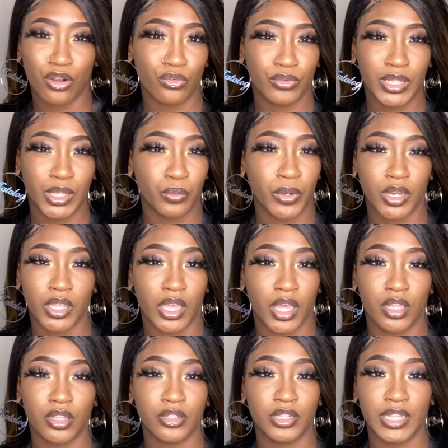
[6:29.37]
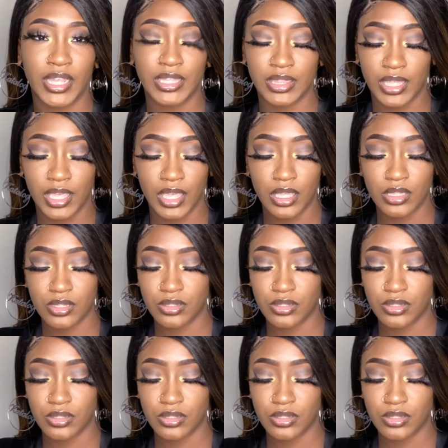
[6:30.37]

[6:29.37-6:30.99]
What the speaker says: don't really wear color like that.